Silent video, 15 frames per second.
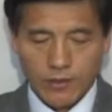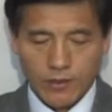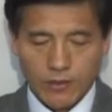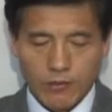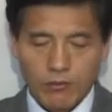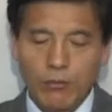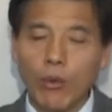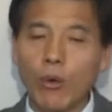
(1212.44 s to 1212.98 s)

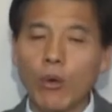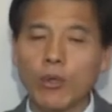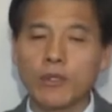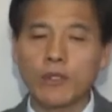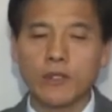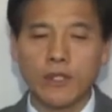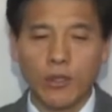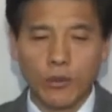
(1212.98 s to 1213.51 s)
This is
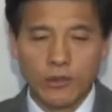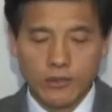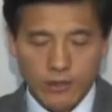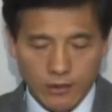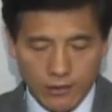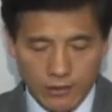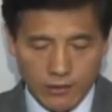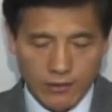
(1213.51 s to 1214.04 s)

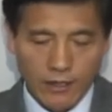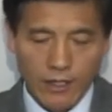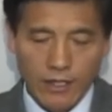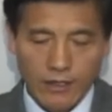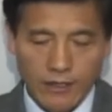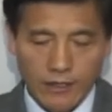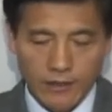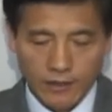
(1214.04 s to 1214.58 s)
written in
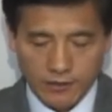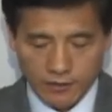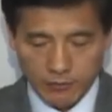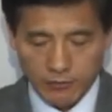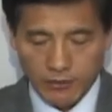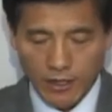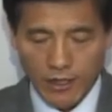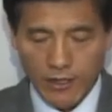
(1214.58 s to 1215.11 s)
verse 8.